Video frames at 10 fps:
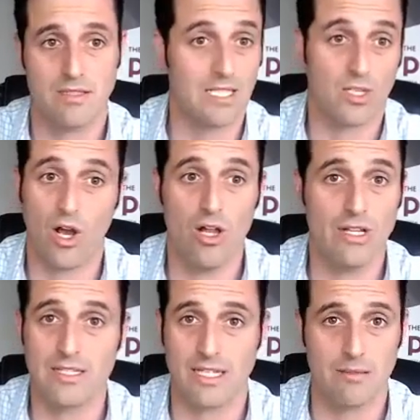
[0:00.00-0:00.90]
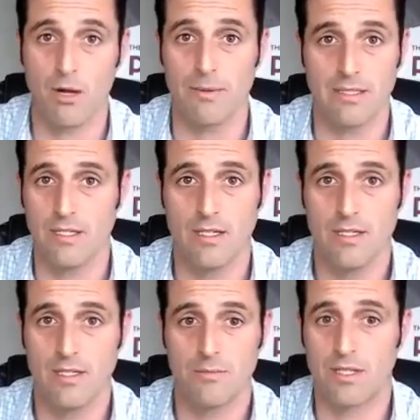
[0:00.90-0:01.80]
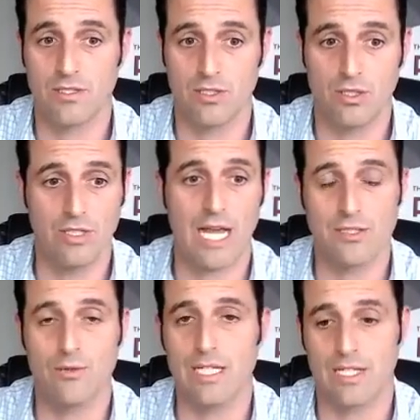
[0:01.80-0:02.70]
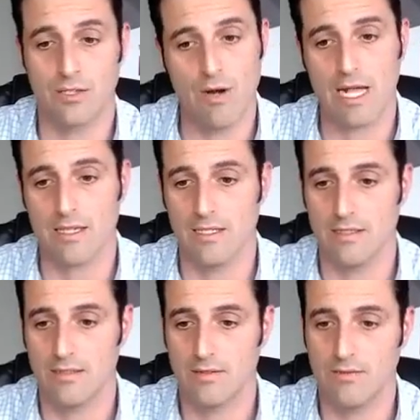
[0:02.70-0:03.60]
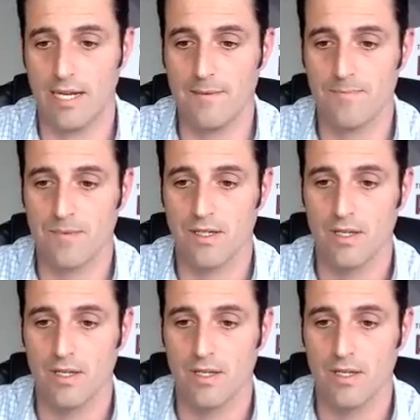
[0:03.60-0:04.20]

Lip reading: That's all it is at the moment, because you're not doing it correctly, right?